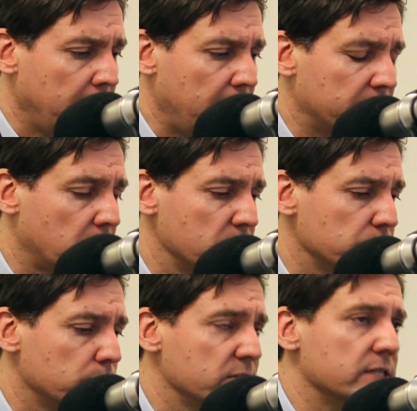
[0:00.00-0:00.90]
And
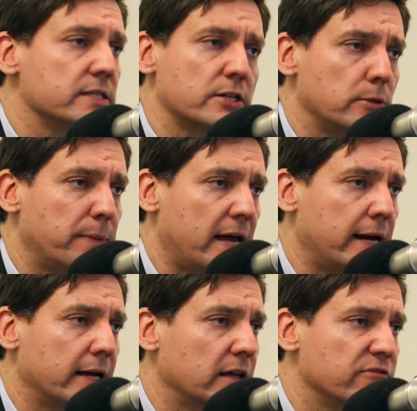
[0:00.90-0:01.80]
Carson was in such a
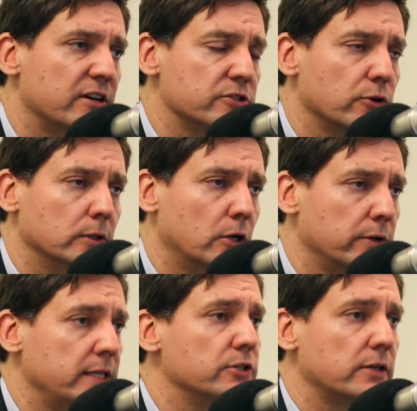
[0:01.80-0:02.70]
panic and felt so
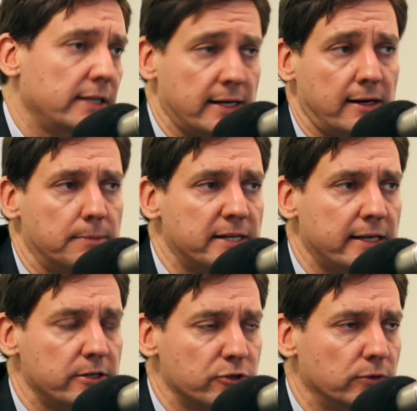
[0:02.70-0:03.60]
alone. He ended up
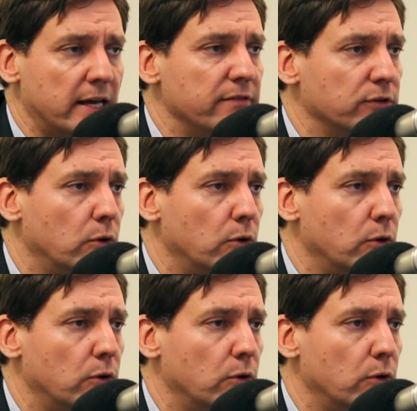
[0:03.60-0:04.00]
taking his own life.